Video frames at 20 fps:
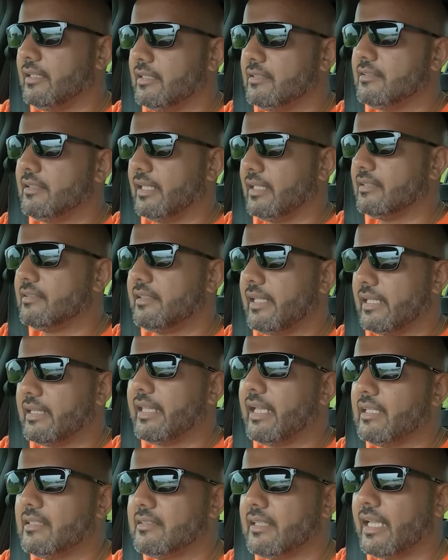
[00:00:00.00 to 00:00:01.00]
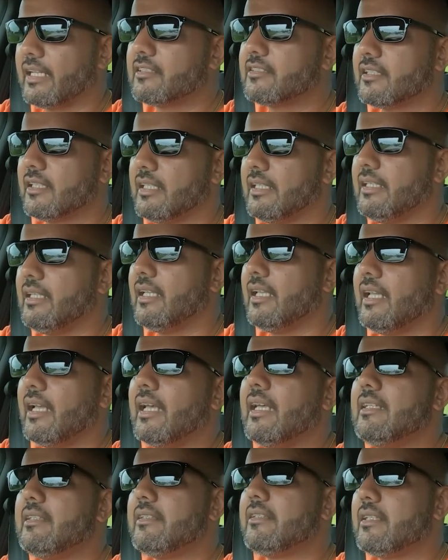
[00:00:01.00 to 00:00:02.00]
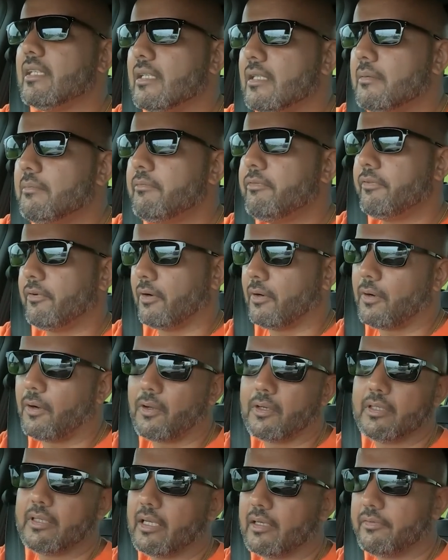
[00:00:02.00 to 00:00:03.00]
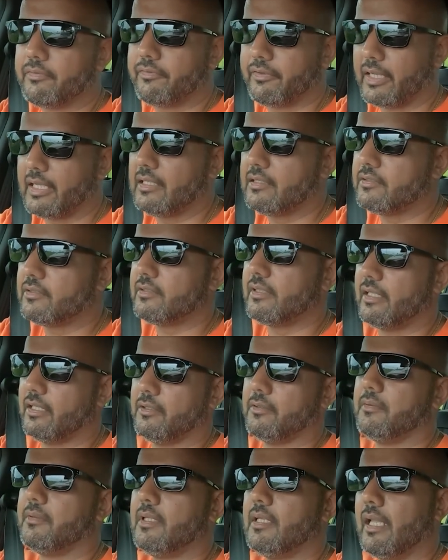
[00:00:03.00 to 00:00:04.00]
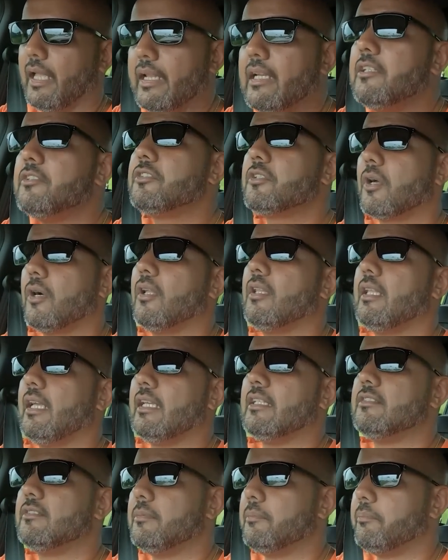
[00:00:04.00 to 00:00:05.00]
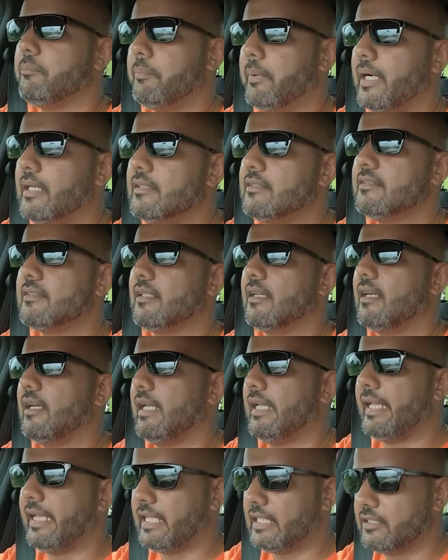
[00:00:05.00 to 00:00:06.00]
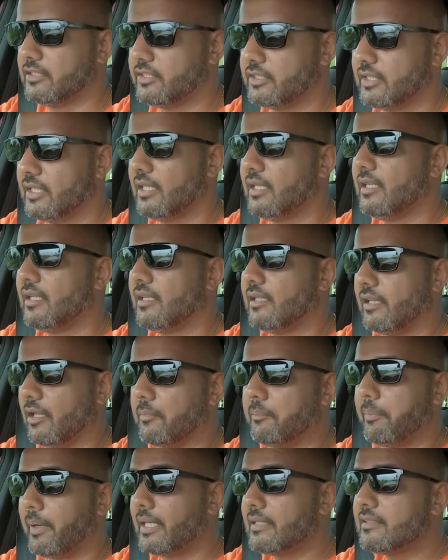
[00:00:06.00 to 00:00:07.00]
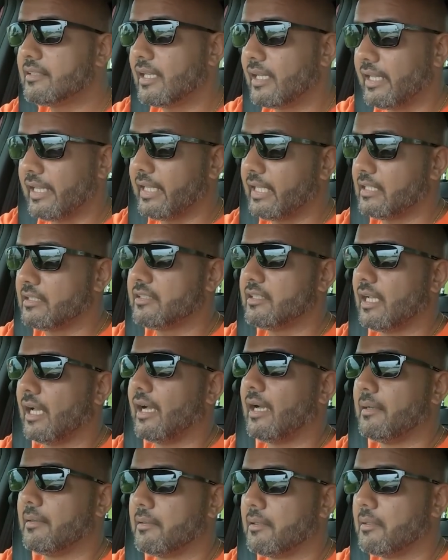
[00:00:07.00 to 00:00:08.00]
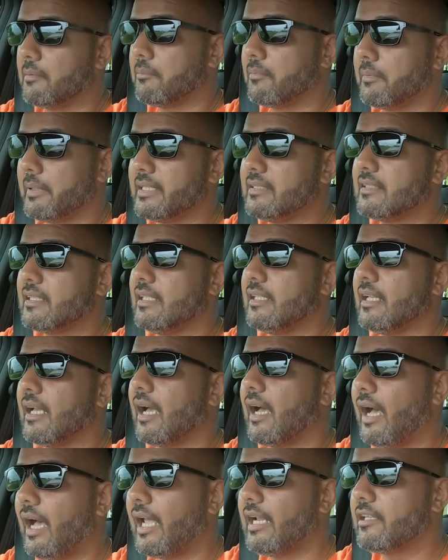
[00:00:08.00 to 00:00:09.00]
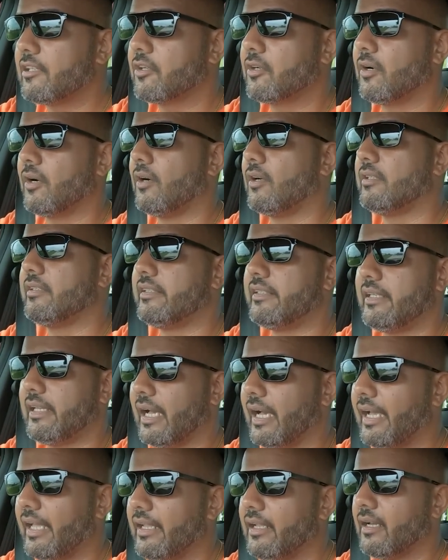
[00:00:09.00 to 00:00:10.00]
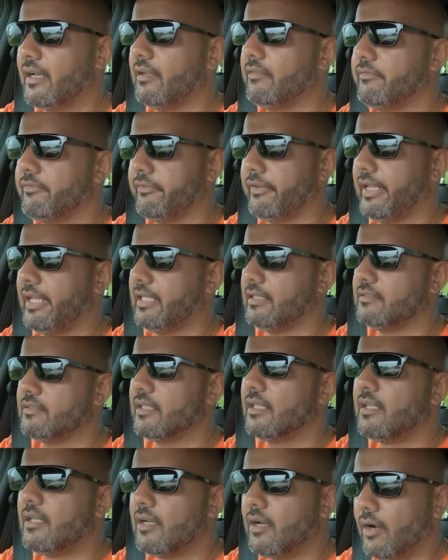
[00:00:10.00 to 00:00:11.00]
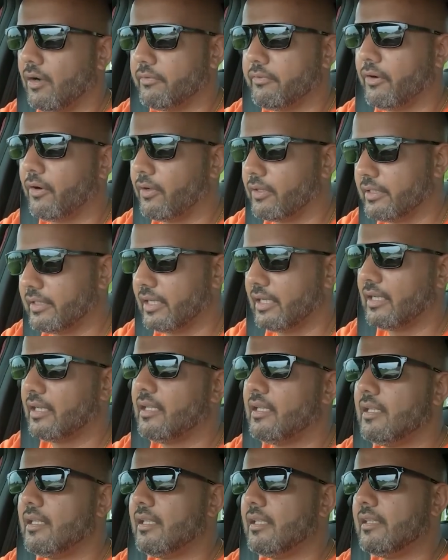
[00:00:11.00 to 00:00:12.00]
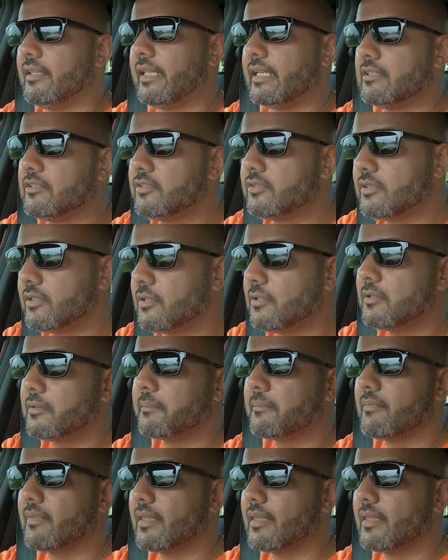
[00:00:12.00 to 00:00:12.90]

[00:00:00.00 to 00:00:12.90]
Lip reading: these days that there is actually a term for Honda fans now, and it's called as Bangsa H. Now Bangsa H are basically hardcore, die-hard fans of Honda. They're so